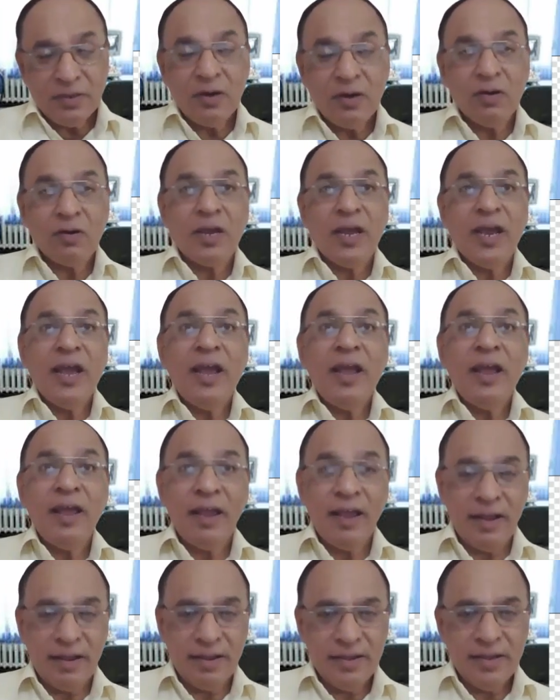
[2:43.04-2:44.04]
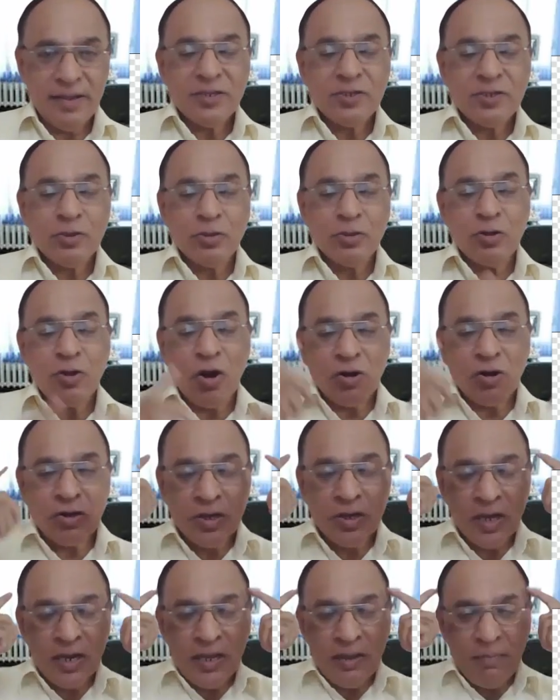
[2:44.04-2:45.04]
Okay. So the
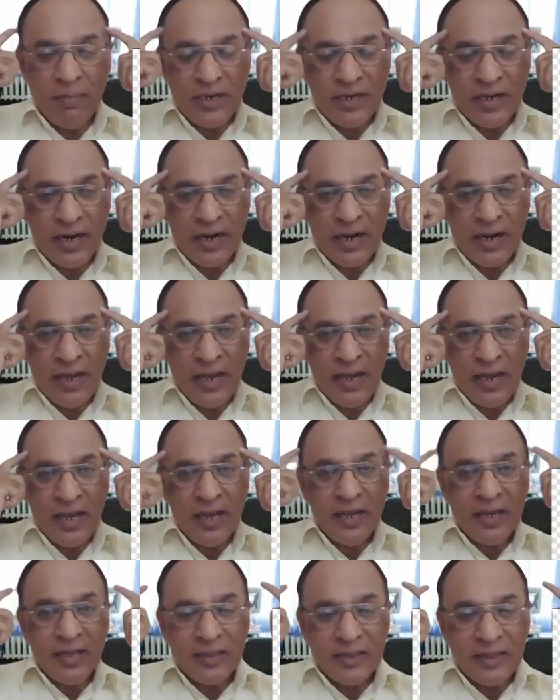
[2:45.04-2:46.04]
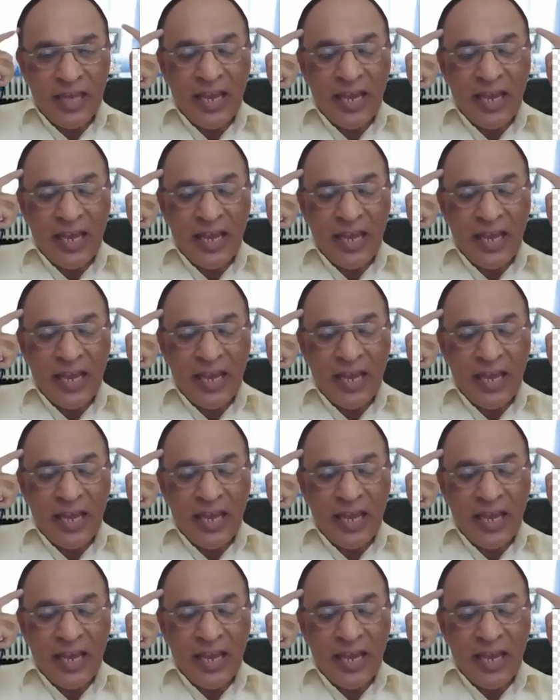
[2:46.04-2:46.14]
doctor immediately